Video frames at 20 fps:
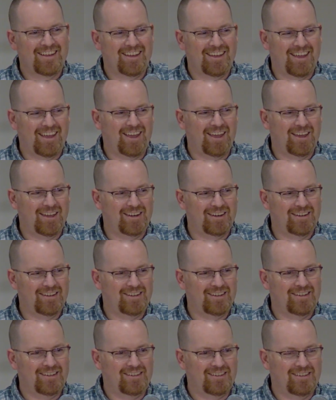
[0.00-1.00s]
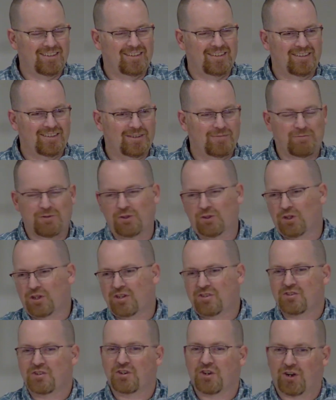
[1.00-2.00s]
And if you look
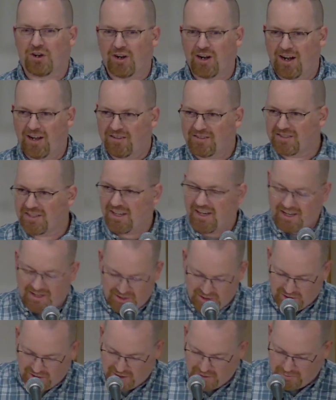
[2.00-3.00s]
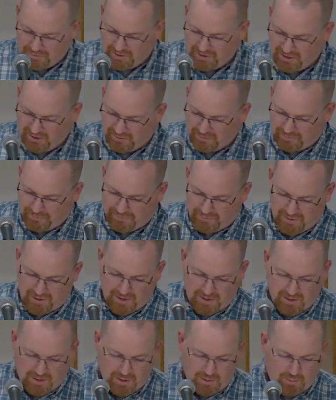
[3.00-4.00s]
at your car outside and you kind of think of
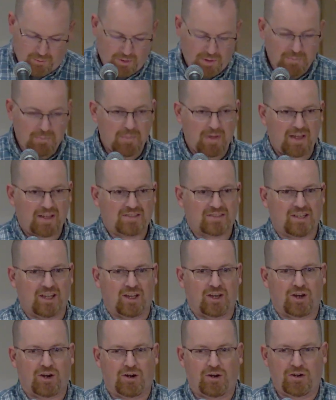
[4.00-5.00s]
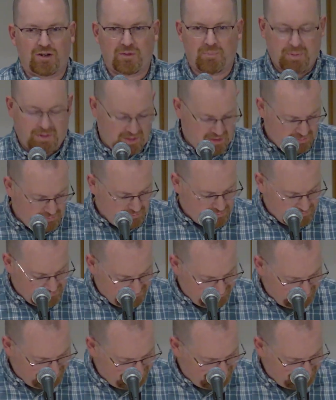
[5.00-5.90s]
what makes that car dependable,